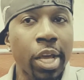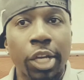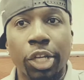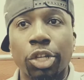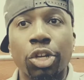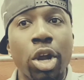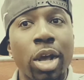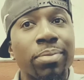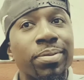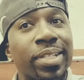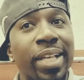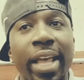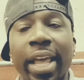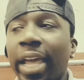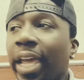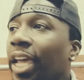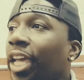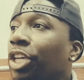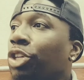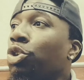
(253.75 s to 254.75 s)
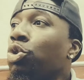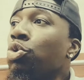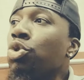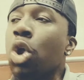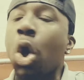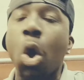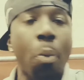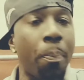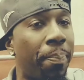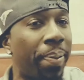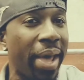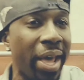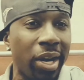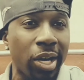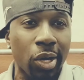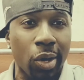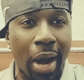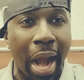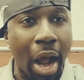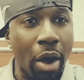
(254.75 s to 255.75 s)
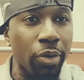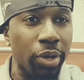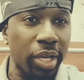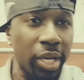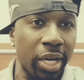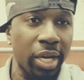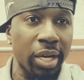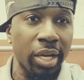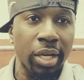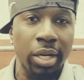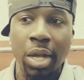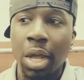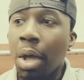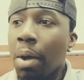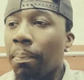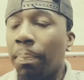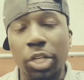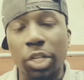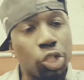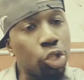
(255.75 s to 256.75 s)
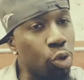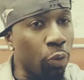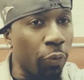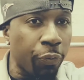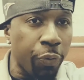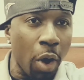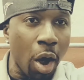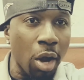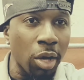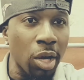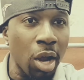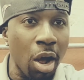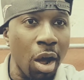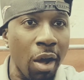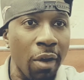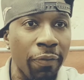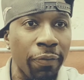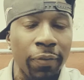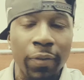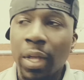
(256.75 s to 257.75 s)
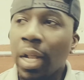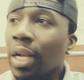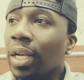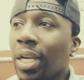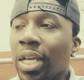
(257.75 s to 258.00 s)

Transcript: You know what I'm saying? And you know better out here, but you fall off.